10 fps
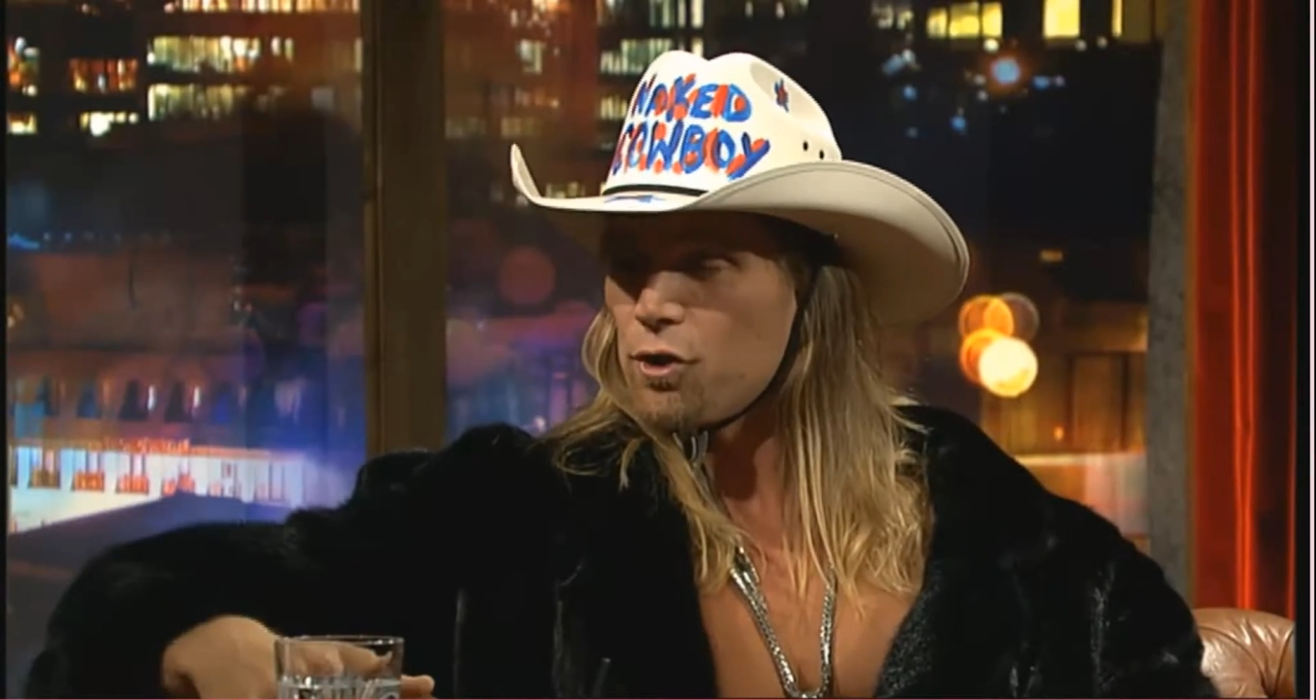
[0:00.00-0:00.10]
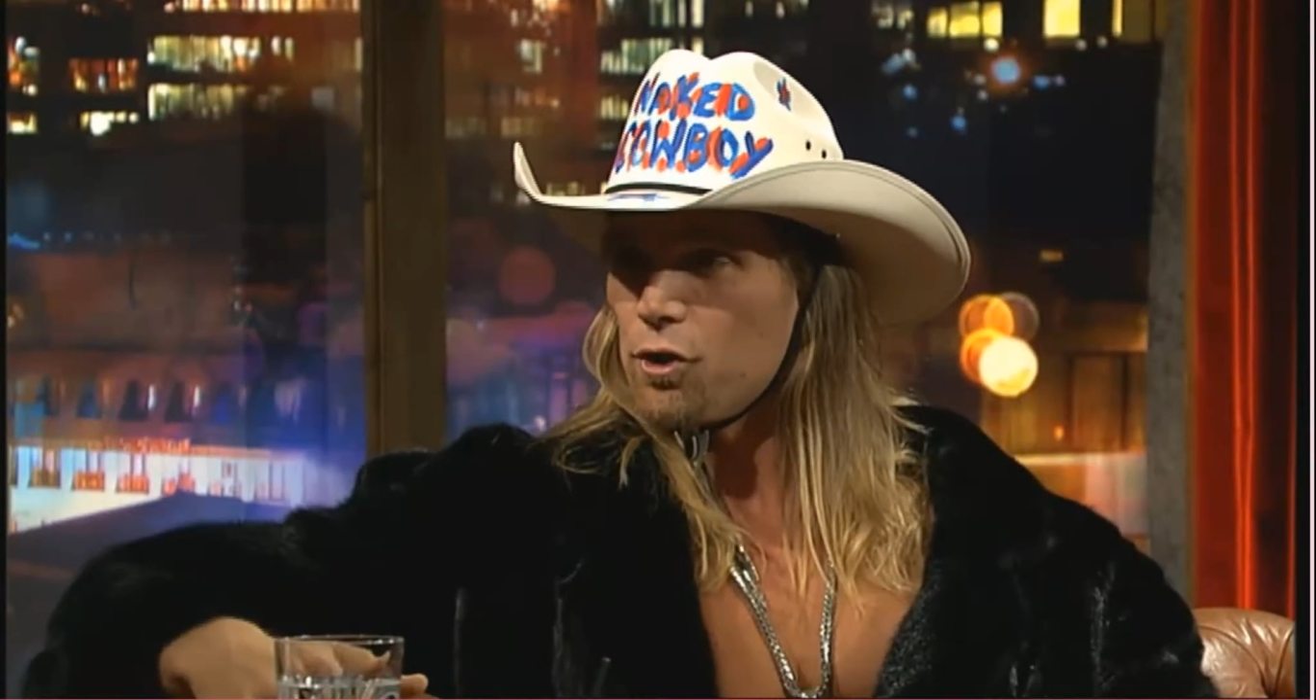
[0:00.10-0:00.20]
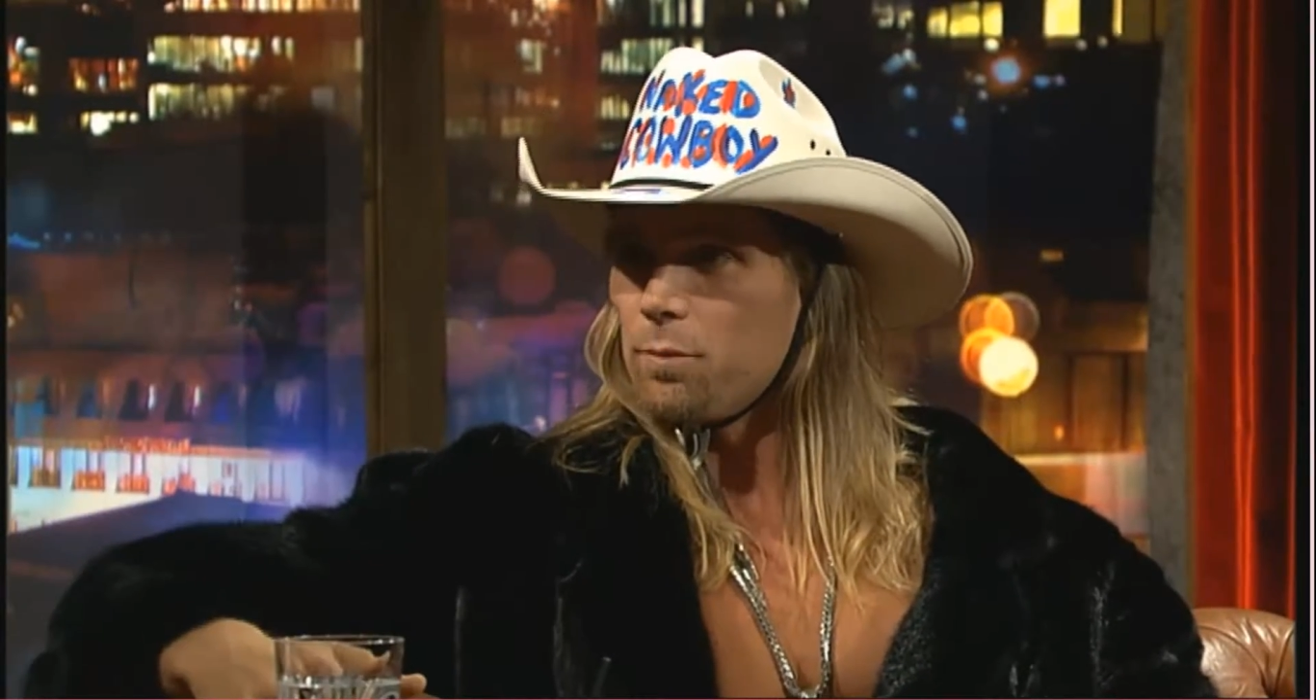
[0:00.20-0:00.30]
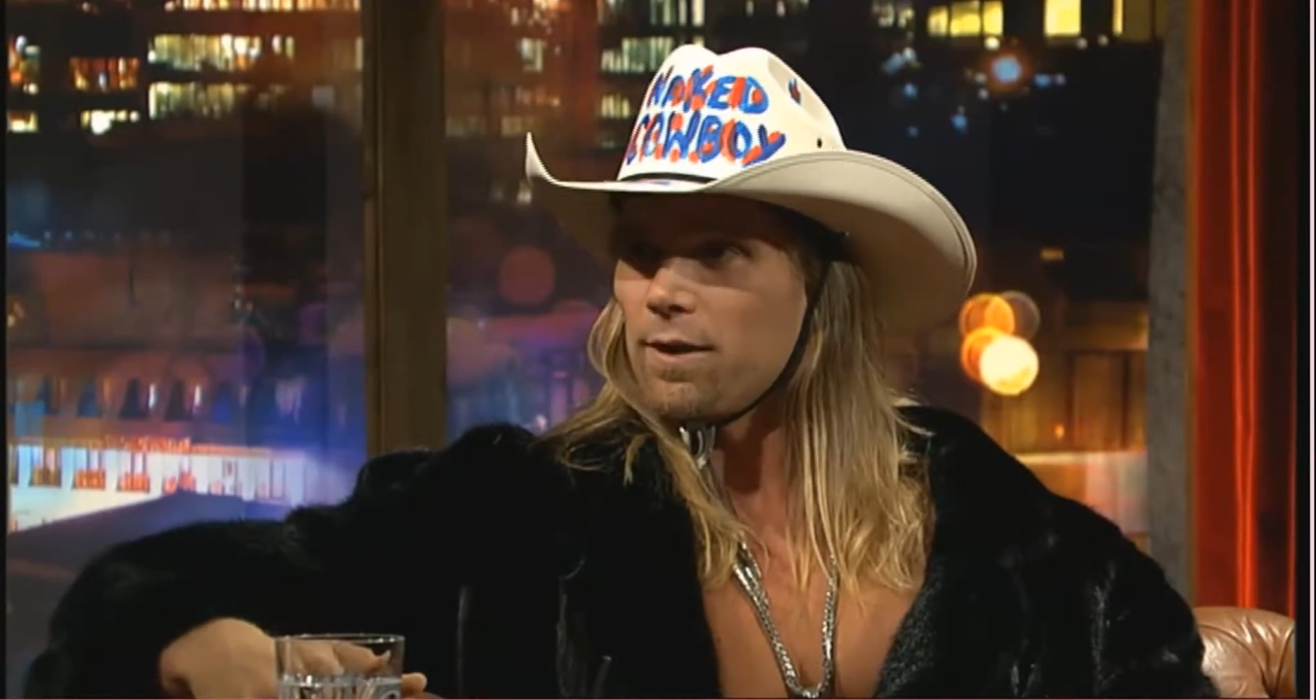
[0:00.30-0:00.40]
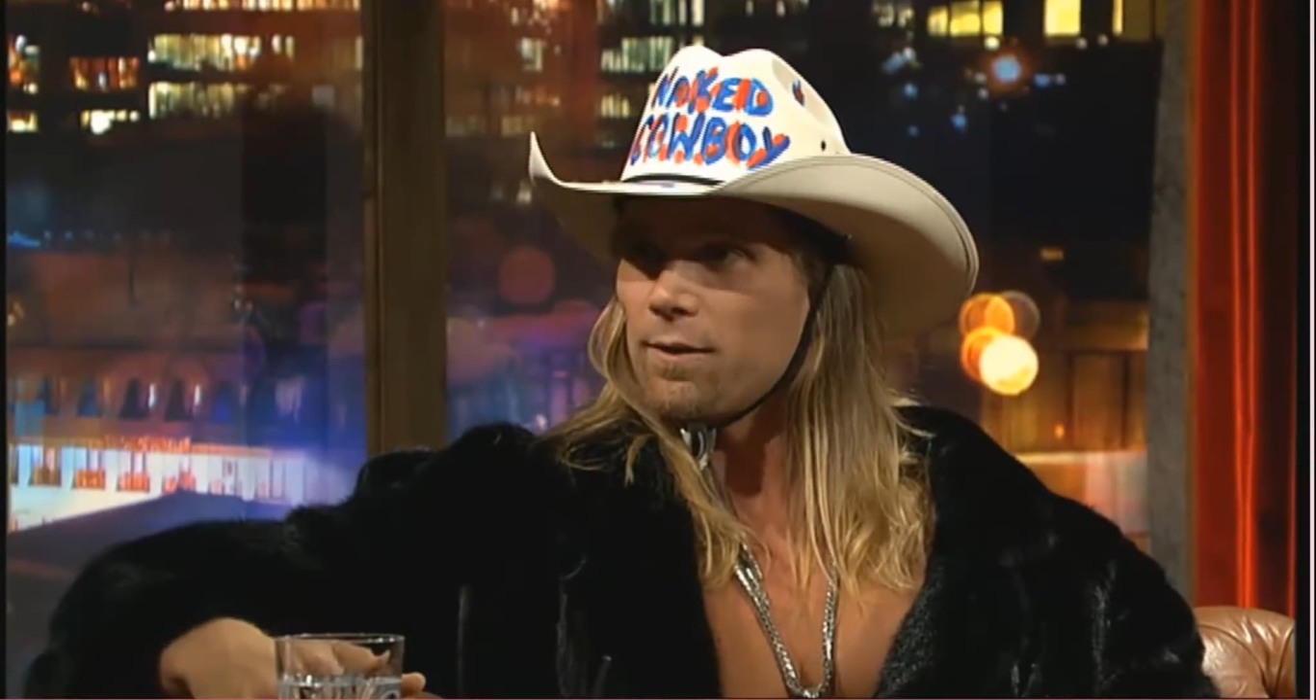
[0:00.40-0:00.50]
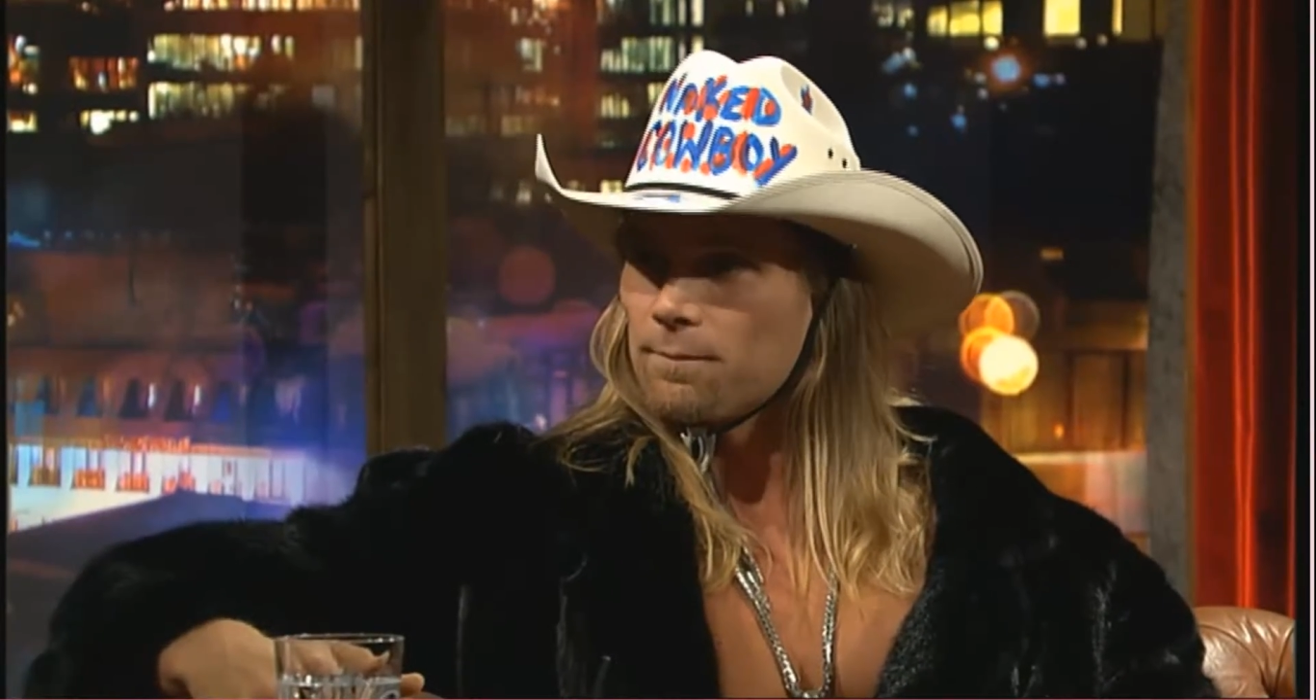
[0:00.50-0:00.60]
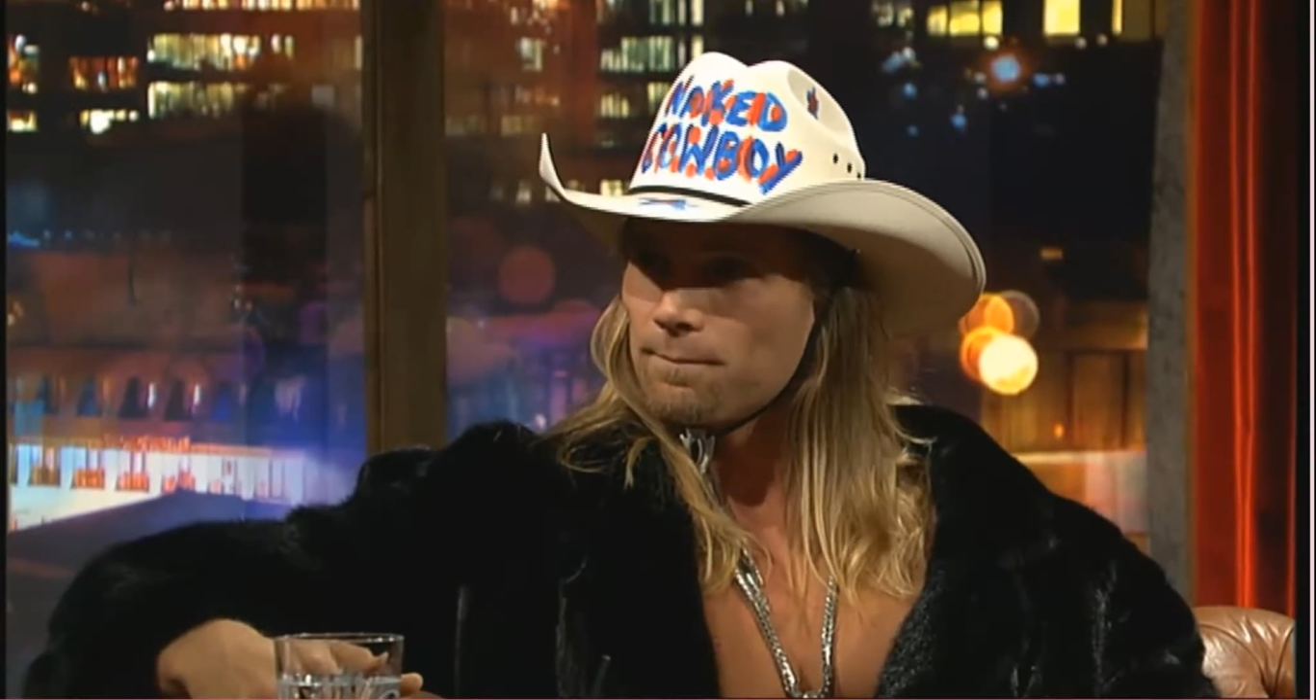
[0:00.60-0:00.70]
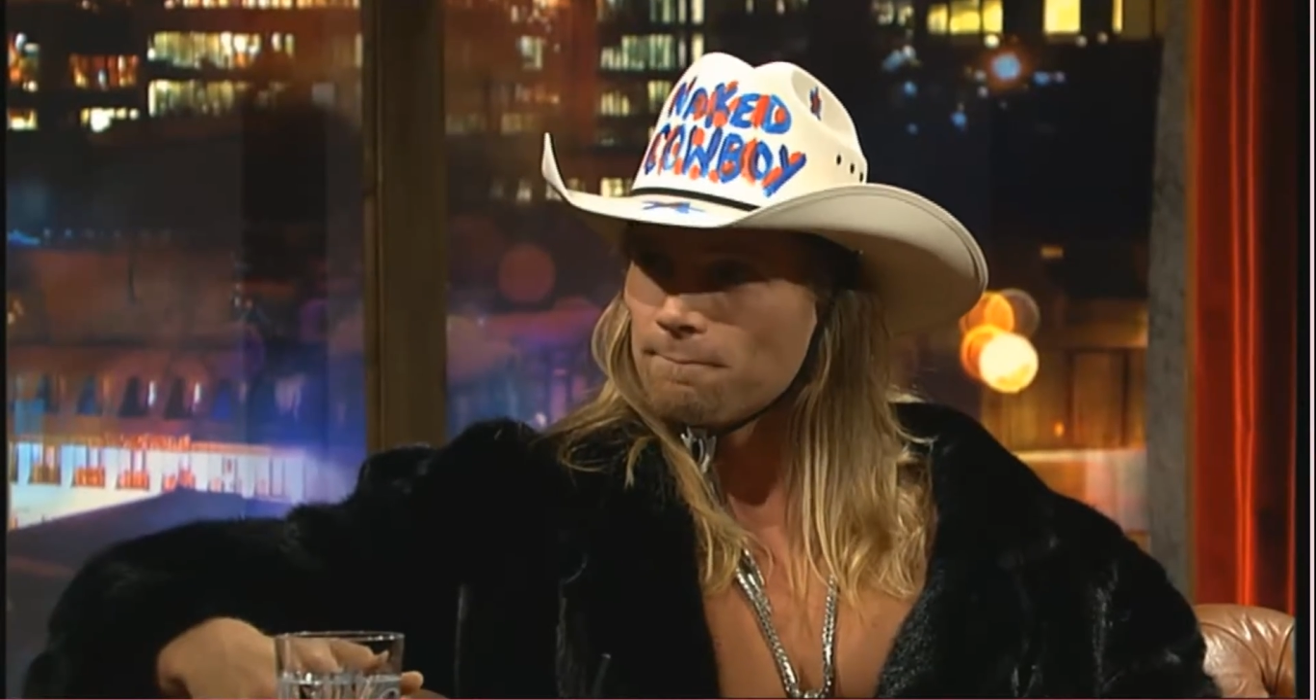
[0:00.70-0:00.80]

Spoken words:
should you be.